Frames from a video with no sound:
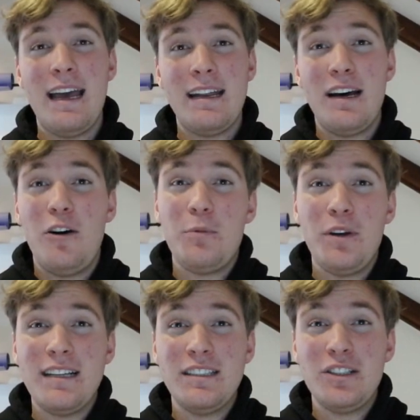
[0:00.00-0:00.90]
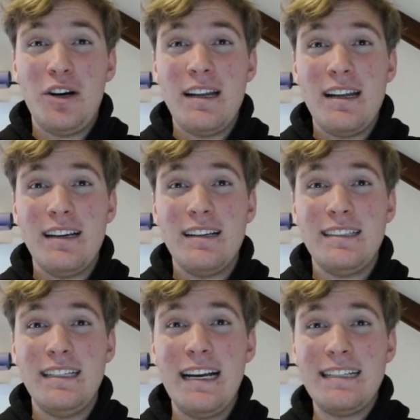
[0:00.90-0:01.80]
and I hope you guys enjoyed it.
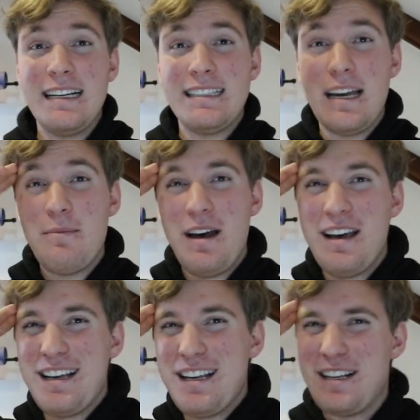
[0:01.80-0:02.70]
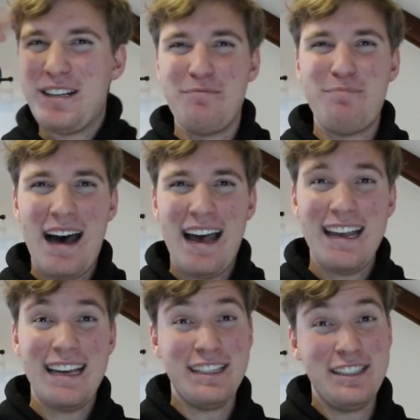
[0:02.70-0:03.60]
See you guys next time.
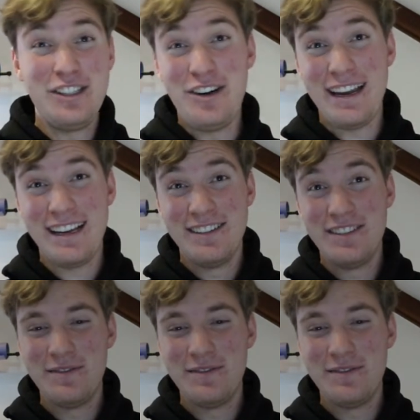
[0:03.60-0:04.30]
Goodbye and enjoy.